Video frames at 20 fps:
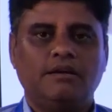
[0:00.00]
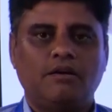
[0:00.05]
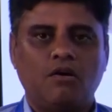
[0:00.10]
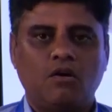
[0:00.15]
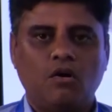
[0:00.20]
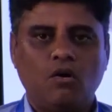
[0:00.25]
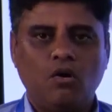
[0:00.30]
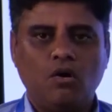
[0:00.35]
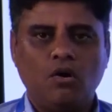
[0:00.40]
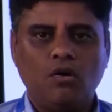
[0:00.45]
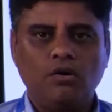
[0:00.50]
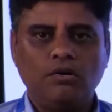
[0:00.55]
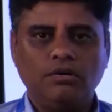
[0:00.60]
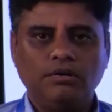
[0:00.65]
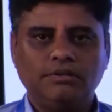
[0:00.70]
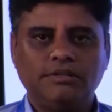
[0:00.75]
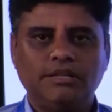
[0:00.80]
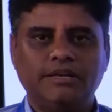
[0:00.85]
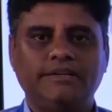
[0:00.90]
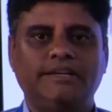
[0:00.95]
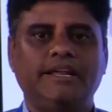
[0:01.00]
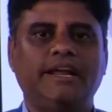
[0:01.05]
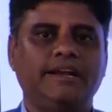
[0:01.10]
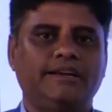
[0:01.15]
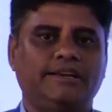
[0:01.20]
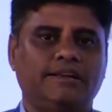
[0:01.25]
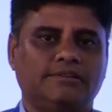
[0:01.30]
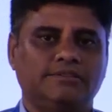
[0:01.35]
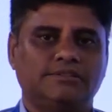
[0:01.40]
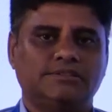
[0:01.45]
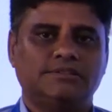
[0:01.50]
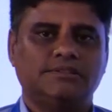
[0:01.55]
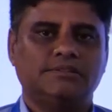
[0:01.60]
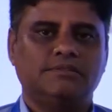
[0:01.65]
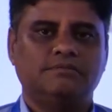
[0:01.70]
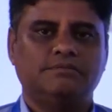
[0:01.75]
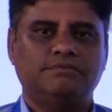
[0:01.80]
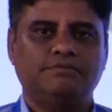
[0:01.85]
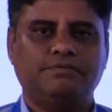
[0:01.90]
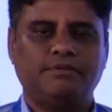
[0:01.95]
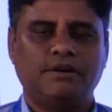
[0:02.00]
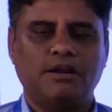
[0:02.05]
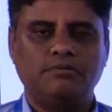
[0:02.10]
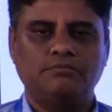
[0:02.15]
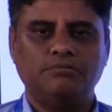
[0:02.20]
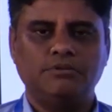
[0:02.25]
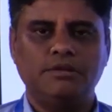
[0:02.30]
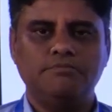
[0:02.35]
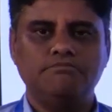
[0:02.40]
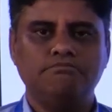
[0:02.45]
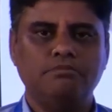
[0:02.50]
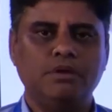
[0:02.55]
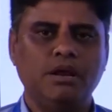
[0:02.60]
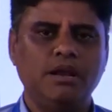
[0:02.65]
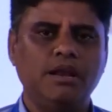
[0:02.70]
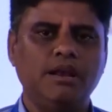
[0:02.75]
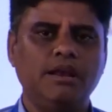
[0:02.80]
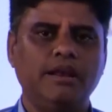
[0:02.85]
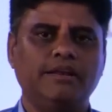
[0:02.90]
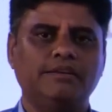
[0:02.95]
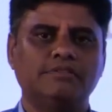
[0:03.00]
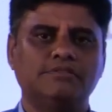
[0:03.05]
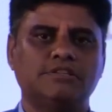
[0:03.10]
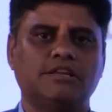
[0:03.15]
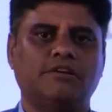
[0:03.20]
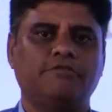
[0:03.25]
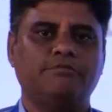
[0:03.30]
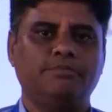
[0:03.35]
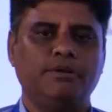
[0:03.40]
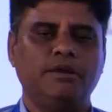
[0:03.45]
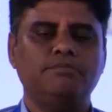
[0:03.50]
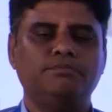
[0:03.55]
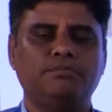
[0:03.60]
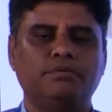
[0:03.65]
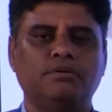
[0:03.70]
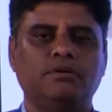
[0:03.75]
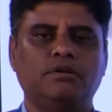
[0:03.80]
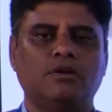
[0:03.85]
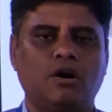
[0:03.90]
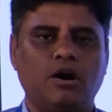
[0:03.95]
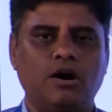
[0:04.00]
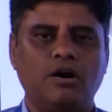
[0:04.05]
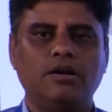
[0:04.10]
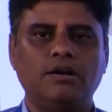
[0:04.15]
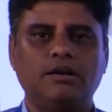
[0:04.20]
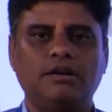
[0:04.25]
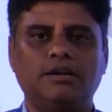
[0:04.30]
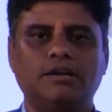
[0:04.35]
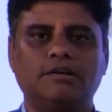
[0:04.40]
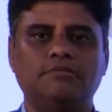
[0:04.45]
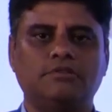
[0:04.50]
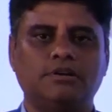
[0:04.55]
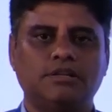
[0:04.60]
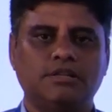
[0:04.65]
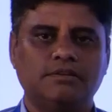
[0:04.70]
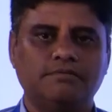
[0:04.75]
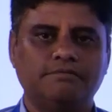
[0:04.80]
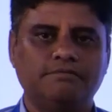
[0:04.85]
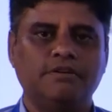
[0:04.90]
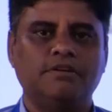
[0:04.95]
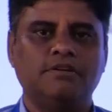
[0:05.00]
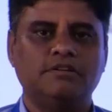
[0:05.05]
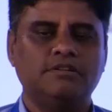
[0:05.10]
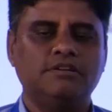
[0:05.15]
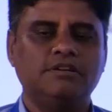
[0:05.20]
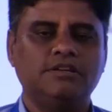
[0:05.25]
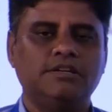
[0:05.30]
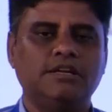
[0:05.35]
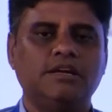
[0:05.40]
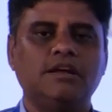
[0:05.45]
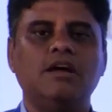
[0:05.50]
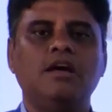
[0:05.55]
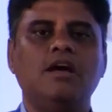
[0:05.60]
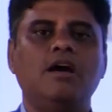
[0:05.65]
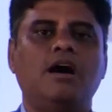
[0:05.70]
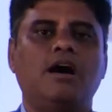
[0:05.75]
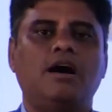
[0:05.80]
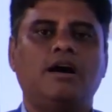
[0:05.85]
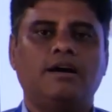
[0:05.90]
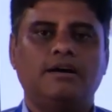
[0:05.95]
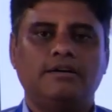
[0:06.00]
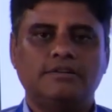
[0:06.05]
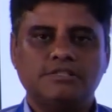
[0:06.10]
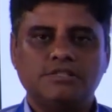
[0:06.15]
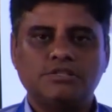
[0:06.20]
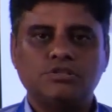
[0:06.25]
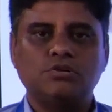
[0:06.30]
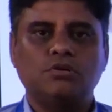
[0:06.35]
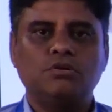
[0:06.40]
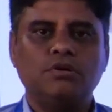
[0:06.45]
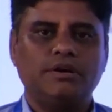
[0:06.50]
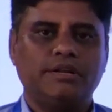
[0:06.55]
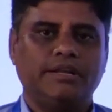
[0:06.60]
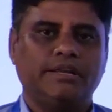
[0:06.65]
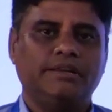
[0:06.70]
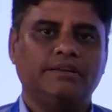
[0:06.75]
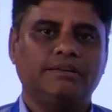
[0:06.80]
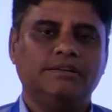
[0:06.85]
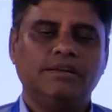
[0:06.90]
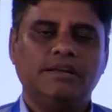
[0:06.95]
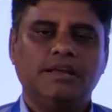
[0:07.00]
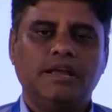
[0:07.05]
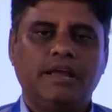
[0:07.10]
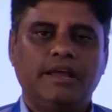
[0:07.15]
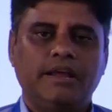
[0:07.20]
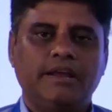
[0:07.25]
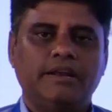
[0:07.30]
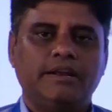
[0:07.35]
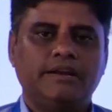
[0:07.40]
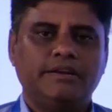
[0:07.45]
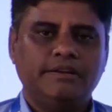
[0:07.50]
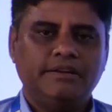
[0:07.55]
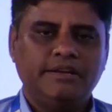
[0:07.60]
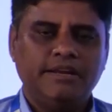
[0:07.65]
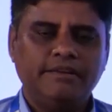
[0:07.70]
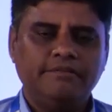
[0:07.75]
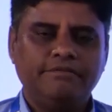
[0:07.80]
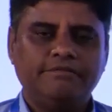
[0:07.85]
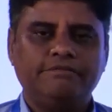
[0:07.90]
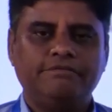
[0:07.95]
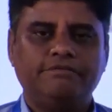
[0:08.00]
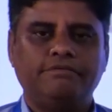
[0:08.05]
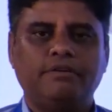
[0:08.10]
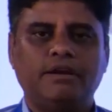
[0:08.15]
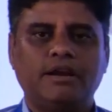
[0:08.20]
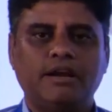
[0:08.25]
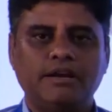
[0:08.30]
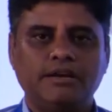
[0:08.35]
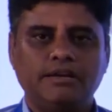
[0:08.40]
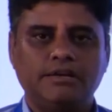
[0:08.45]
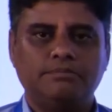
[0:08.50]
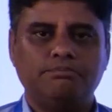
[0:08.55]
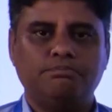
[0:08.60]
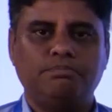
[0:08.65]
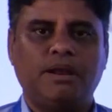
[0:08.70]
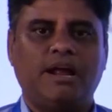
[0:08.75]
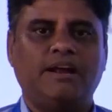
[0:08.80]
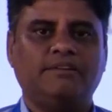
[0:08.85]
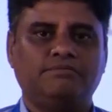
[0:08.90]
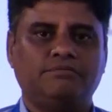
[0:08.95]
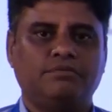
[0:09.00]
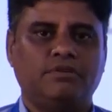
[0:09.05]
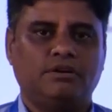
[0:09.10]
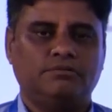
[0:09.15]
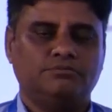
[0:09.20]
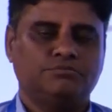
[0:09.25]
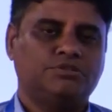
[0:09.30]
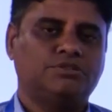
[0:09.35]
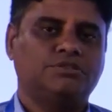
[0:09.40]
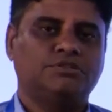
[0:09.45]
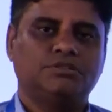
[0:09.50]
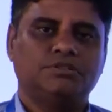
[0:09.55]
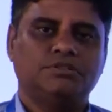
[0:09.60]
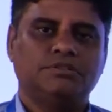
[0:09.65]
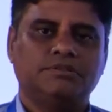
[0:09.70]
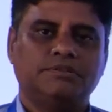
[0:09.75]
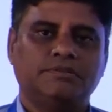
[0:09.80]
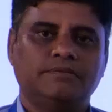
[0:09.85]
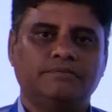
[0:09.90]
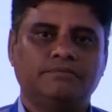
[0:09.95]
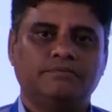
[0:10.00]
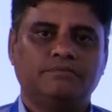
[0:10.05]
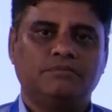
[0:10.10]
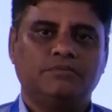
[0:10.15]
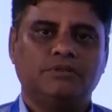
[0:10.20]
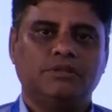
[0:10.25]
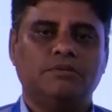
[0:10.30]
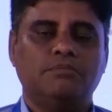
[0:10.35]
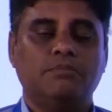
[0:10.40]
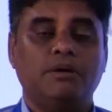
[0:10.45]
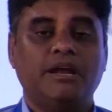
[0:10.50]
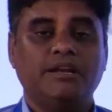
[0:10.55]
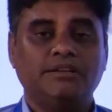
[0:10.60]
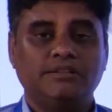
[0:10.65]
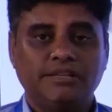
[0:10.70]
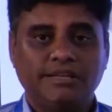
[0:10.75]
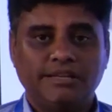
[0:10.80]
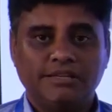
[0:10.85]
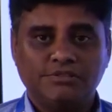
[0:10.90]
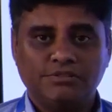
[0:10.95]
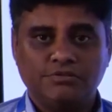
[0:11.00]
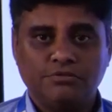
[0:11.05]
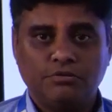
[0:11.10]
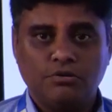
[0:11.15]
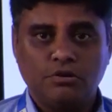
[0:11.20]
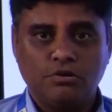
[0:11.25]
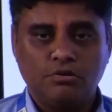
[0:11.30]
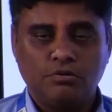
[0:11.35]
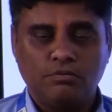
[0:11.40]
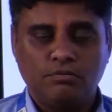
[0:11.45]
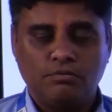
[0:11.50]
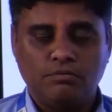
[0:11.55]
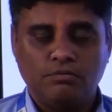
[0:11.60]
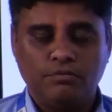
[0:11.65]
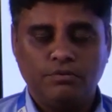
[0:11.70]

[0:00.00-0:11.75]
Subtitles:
all the data from the millions of people all around the world are storing in a different platforms. The main thing is, you are